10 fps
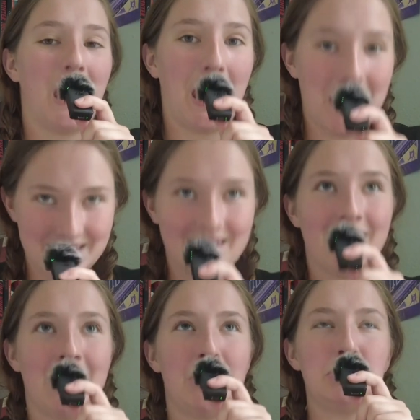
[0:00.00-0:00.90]
is
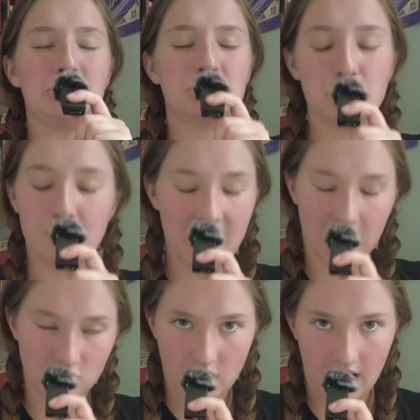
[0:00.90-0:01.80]
a super
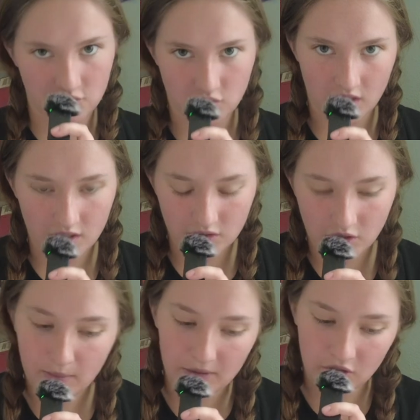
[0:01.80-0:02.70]
extra
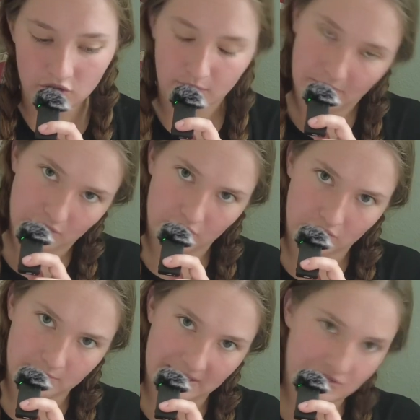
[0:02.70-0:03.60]
duper super
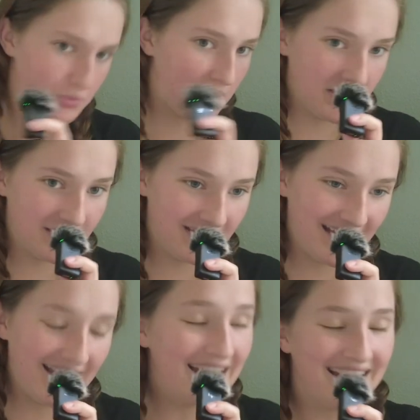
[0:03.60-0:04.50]
special one.
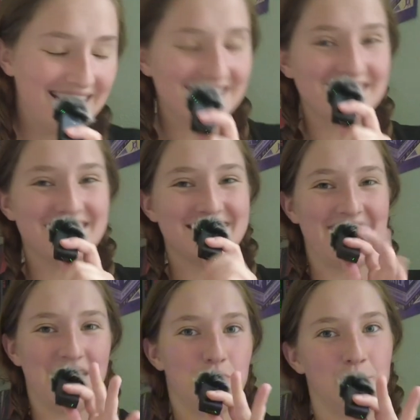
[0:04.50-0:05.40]
It is
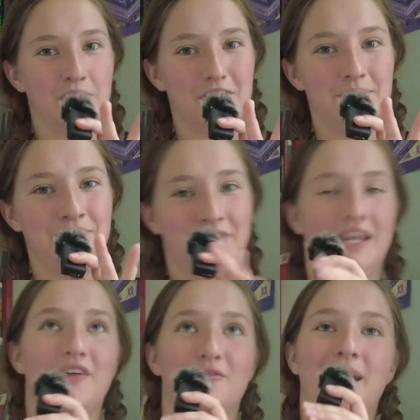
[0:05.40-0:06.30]
a tour
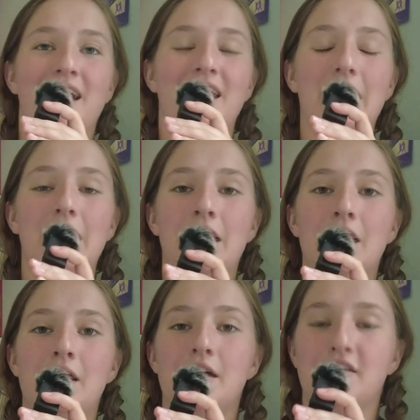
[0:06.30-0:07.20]
of my
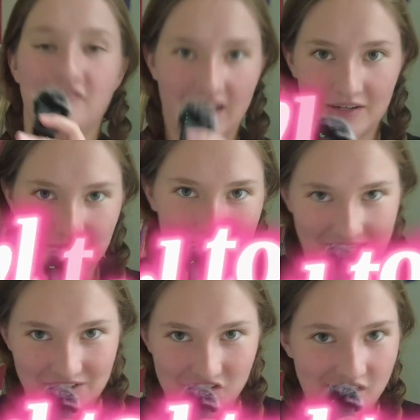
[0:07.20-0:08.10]
vinyl
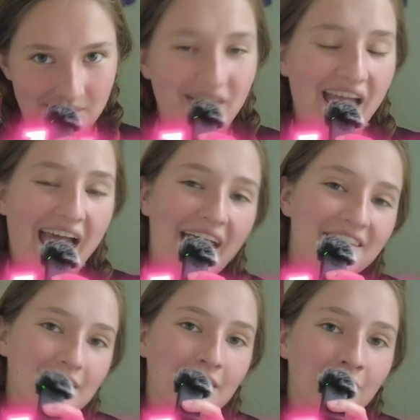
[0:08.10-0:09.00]
collection as
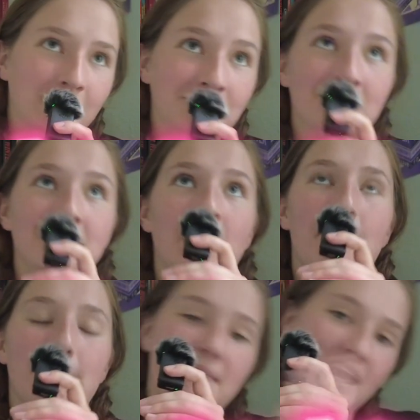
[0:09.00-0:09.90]
of
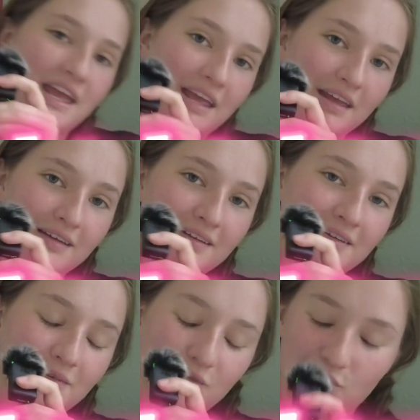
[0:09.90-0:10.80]
May
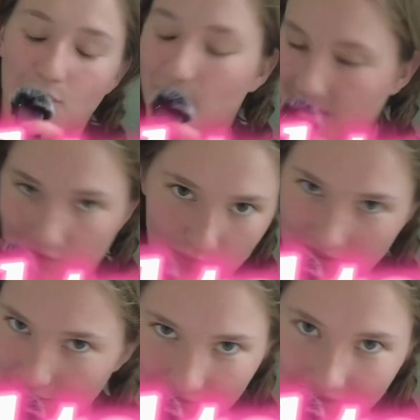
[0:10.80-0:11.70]

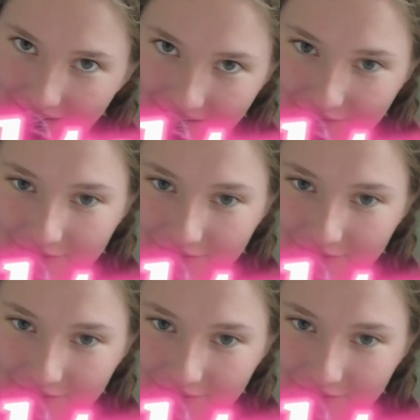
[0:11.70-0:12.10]
2025.